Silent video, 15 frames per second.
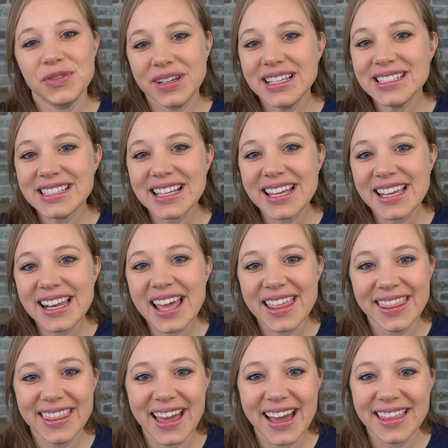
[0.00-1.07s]

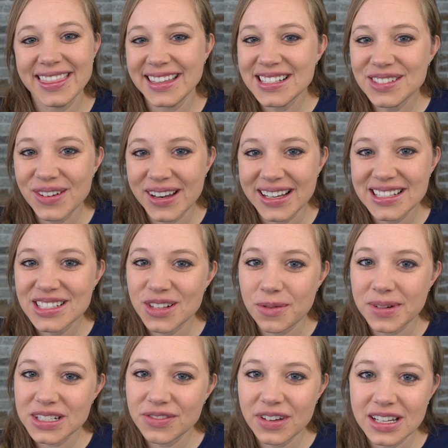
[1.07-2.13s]
reason that this one is
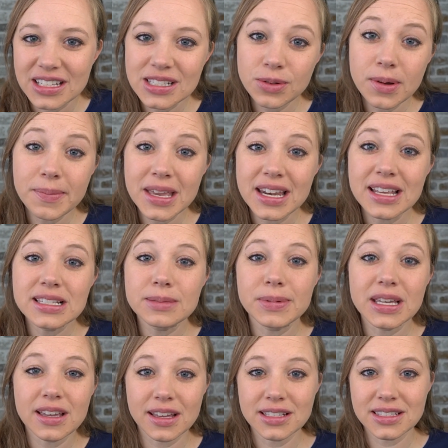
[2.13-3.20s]
so much fun to swim in is
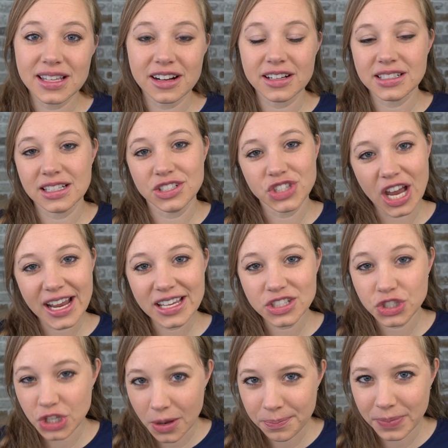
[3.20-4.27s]
because there is a
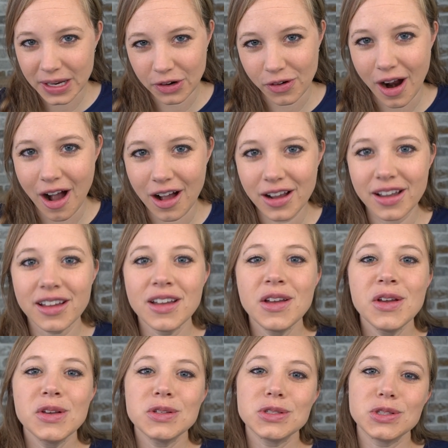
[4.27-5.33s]
giant jumping rock.
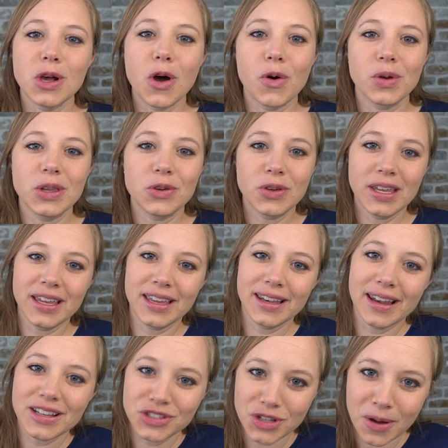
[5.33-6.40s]
So you
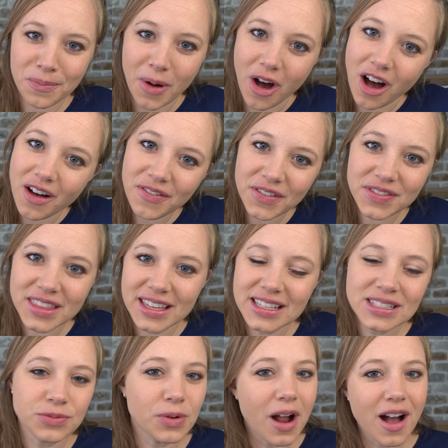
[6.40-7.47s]
can jump off of
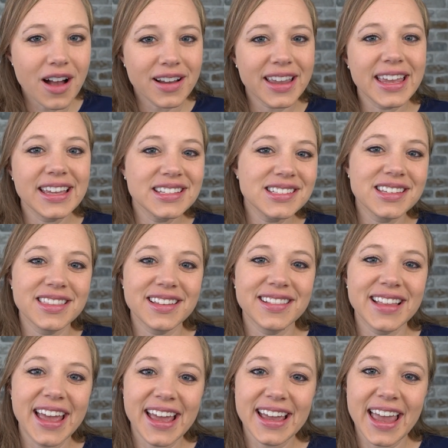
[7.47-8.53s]
this rock into the
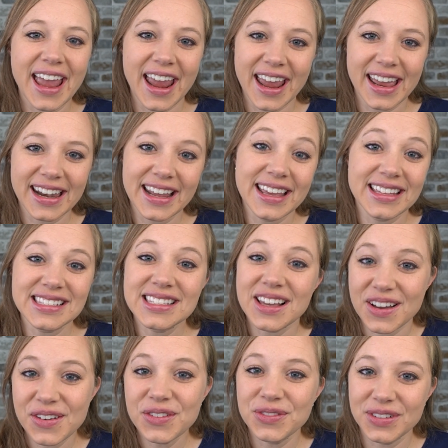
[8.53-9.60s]
lake and it's
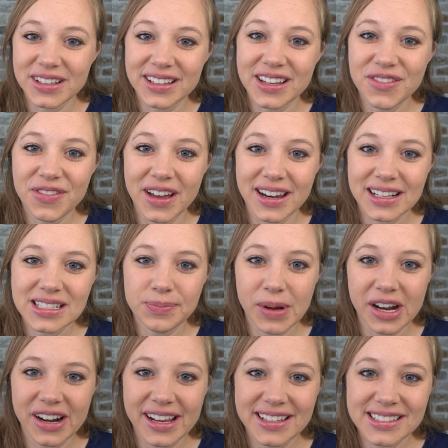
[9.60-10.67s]
a really fun
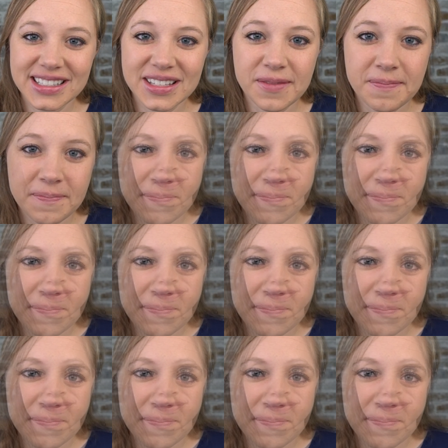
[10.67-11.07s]
experience.